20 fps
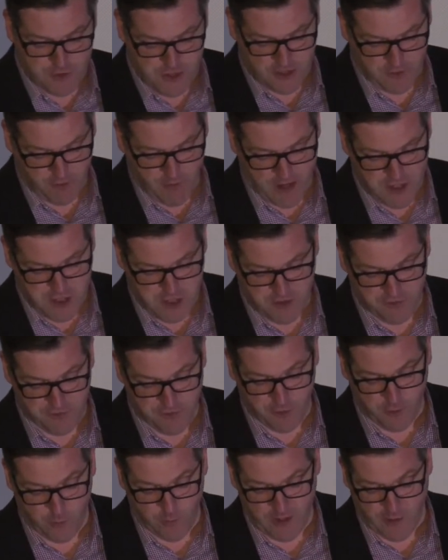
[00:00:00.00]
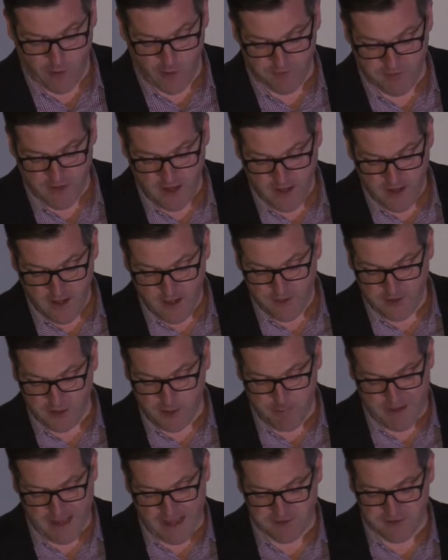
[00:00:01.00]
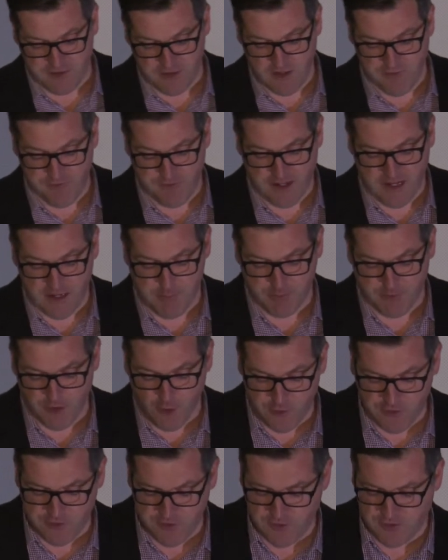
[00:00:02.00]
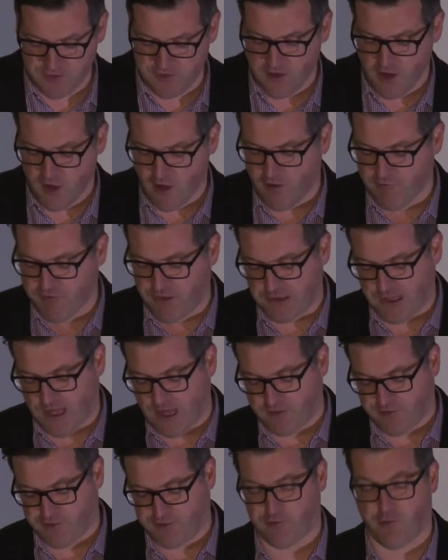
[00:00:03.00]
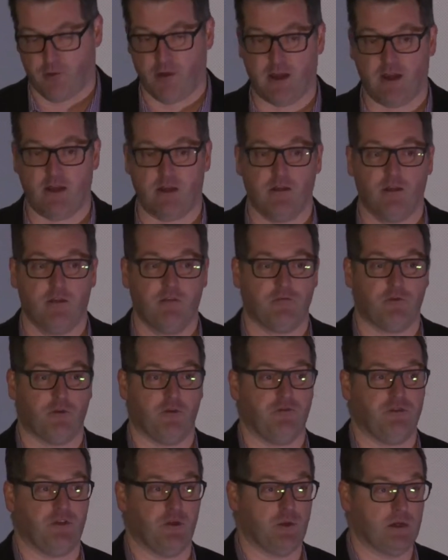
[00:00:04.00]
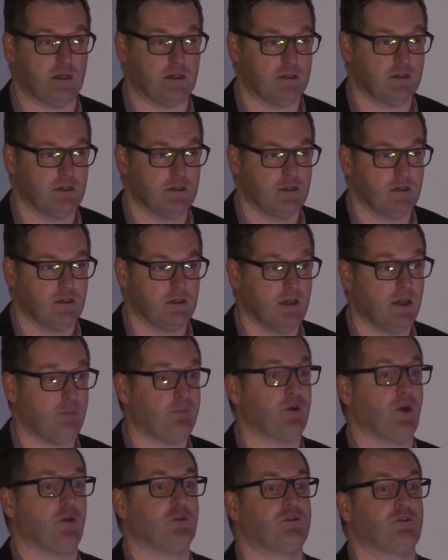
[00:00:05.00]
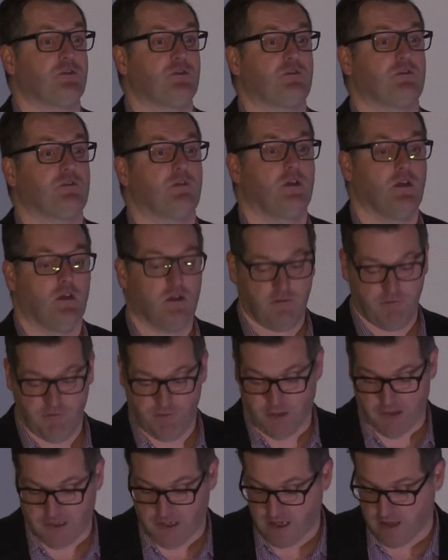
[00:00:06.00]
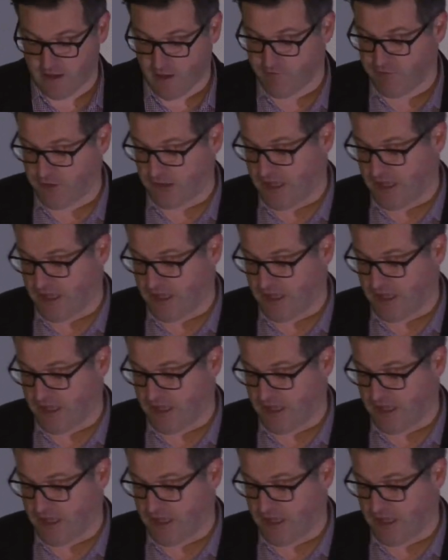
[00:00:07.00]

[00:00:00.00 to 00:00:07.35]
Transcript: generation is not aware of, the capacity for hypnosis of the large screen for a viewer. Hypnosis of the